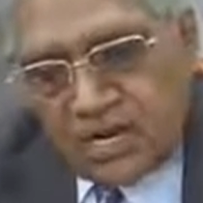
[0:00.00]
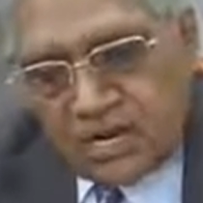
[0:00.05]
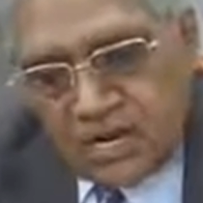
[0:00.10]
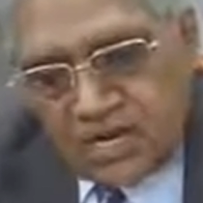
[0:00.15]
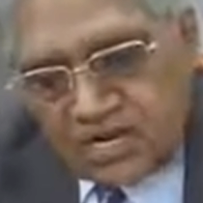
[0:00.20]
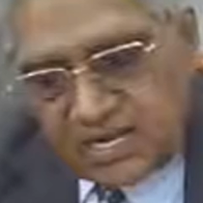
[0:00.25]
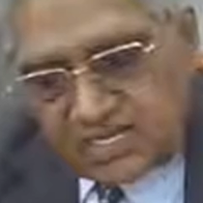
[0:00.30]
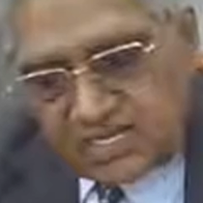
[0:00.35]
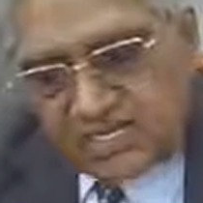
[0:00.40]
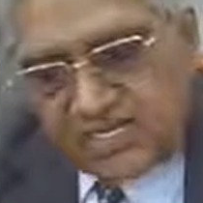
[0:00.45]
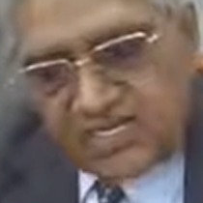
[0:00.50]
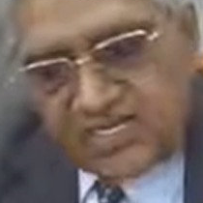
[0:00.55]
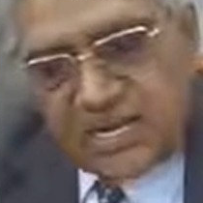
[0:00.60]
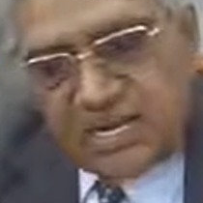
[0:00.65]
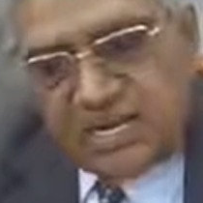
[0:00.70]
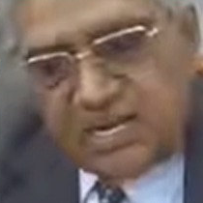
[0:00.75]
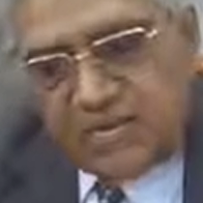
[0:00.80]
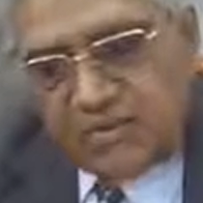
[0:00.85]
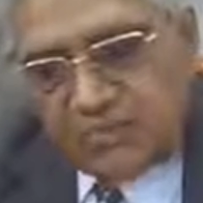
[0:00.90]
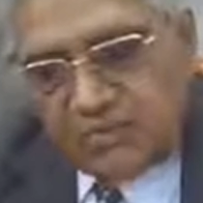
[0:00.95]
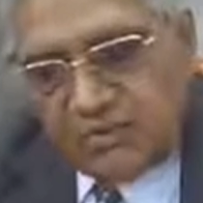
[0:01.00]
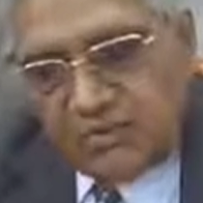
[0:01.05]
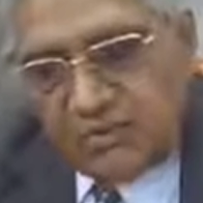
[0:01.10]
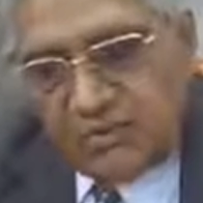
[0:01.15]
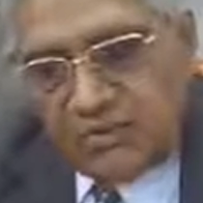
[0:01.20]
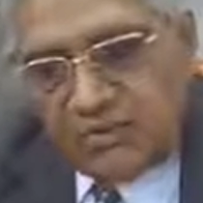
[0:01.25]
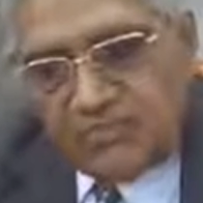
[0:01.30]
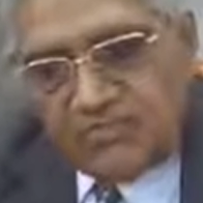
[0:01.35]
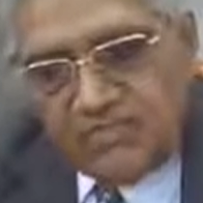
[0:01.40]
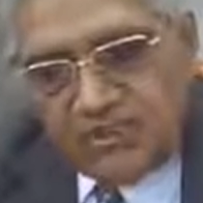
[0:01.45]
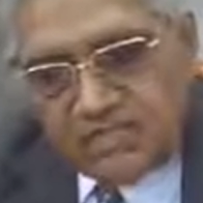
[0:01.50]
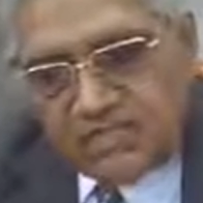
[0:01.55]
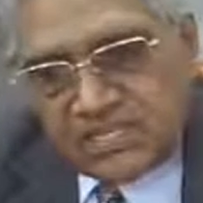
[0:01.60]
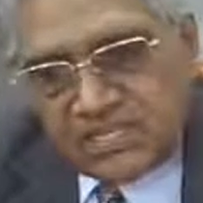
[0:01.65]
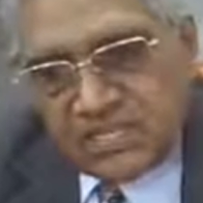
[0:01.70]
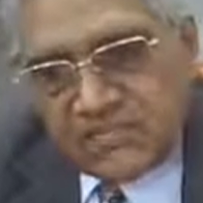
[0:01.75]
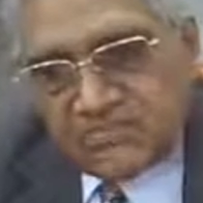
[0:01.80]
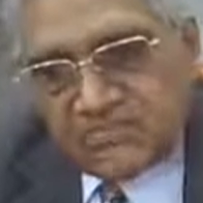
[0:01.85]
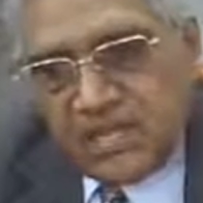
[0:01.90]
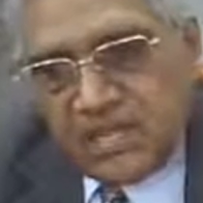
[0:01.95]
understandable for
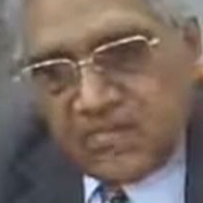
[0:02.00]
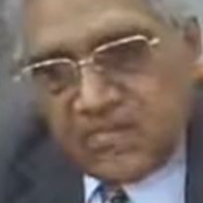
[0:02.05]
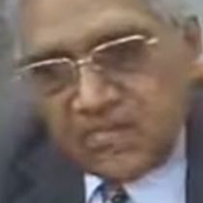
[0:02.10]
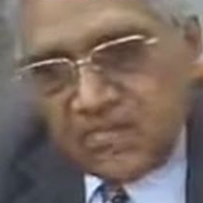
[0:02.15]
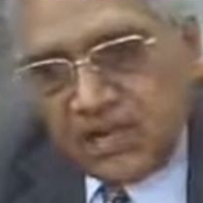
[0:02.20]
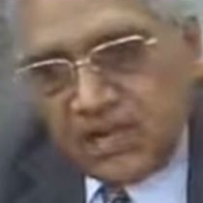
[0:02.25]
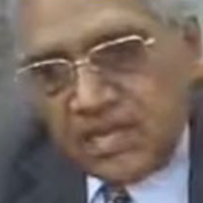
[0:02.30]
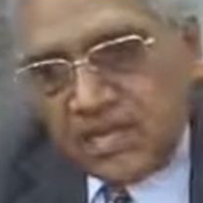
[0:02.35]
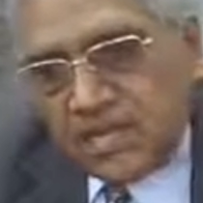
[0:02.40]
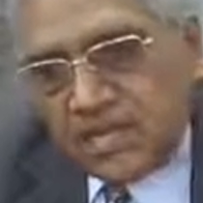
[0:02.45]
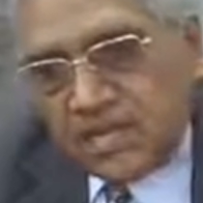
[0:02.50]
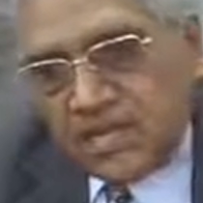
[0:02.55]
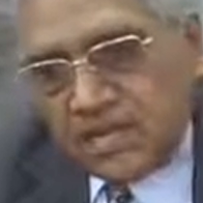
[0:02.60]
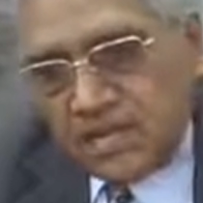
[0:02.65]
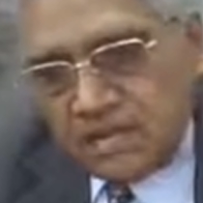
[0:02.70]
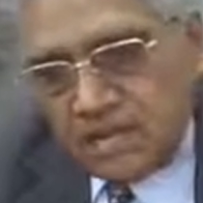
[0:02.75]
them by